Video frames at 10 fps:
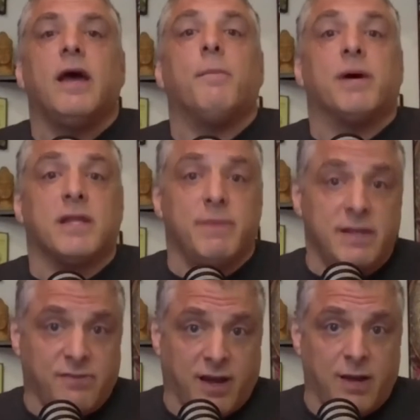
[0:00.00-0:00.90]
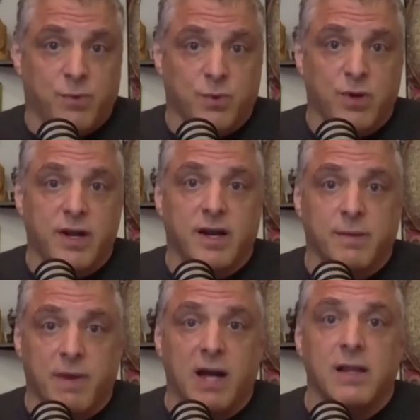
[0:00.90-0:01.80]
But in the meantime, we're working on a
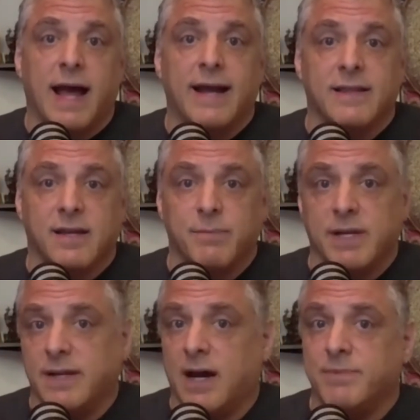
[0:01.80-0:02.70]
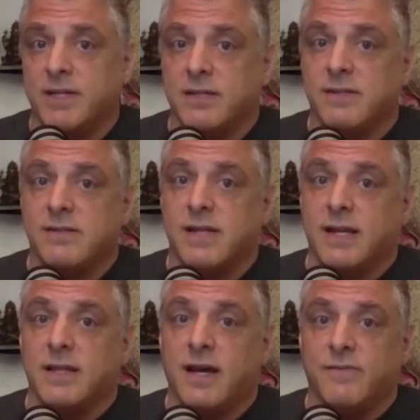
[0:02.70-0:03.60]
model act that can be adopted at the
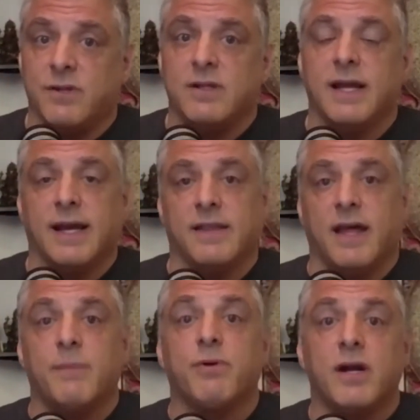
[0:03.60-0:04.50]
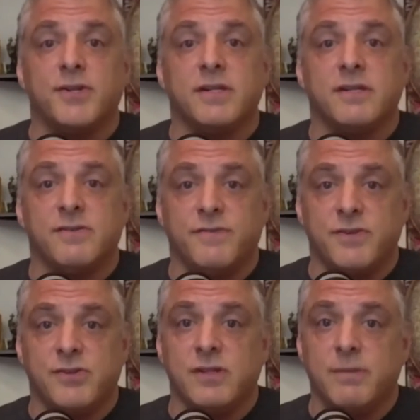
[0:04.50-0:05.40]
state level, and that project has
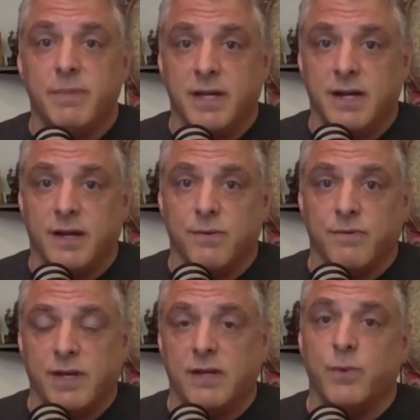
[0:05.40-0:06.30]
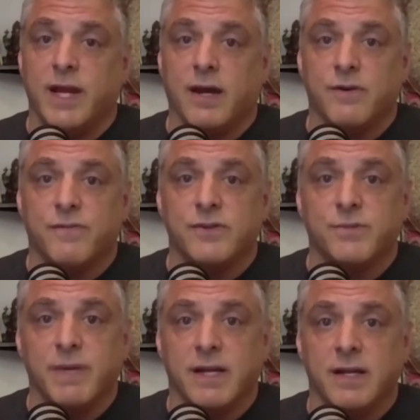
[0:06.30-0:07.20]
officially begun. Indeed, we had our
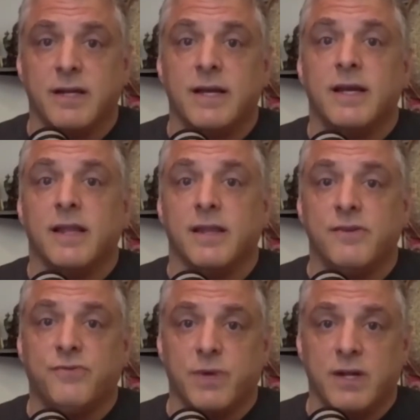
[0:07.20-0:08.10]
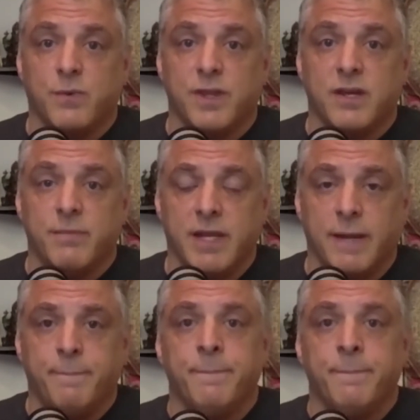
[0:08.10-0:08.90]
first meeting this week with the committee.